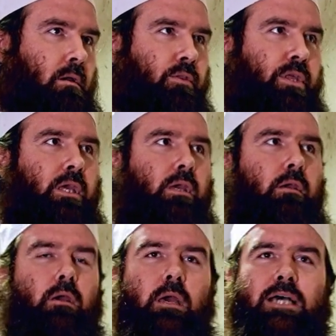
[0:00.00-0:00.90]
the
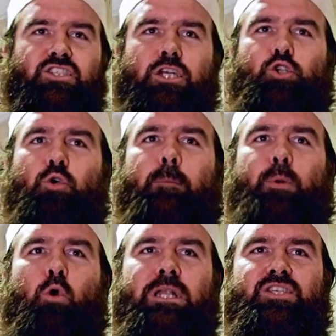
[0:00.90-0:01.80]
essential
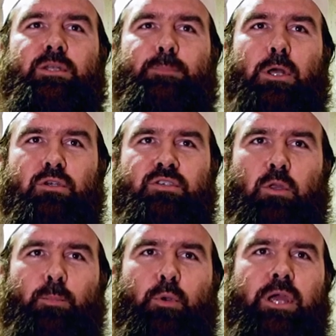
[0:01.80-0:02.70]
components and pillars of the
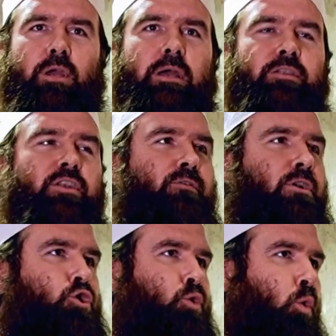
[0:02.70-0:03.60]
prayer and the different
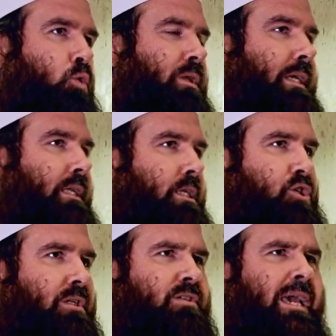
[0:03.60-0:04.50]
shurut and
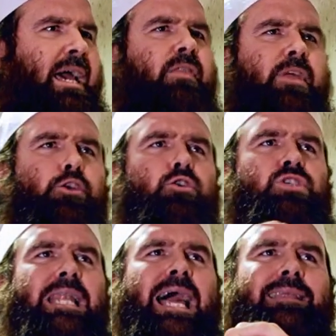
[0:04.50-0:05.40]
conditions, then your
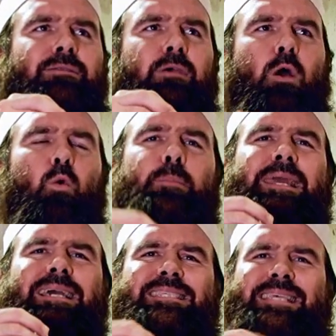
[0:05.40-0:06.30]
salat will be
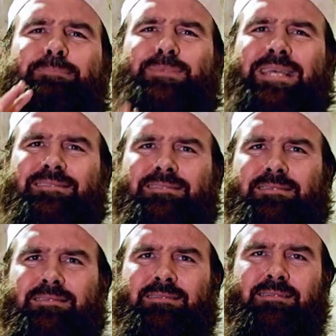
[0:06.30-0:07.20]
accepted,
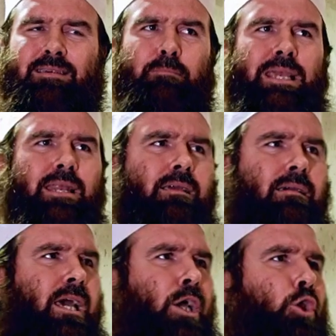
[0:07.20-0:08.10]
meaning
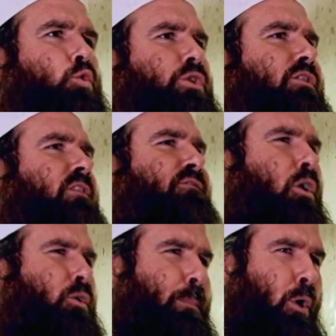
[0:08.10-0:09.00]
you did the
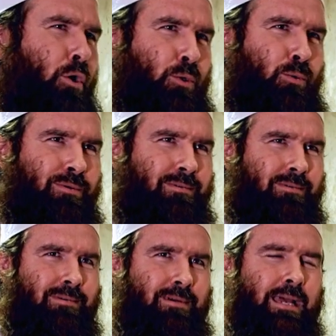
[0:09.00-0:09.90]
fard upon you.
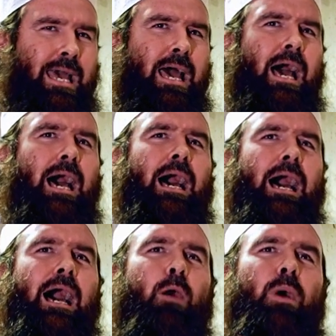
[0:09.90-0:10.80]

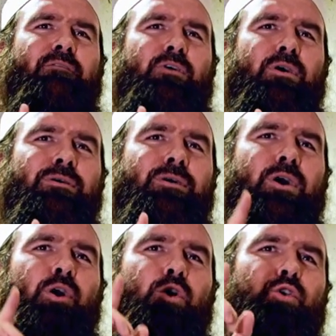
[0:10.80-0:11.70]
However,
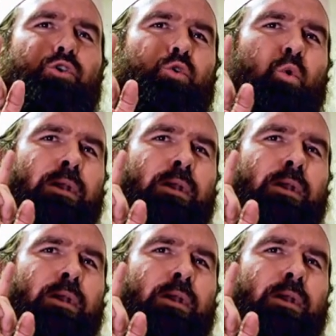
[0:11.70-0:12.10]
you will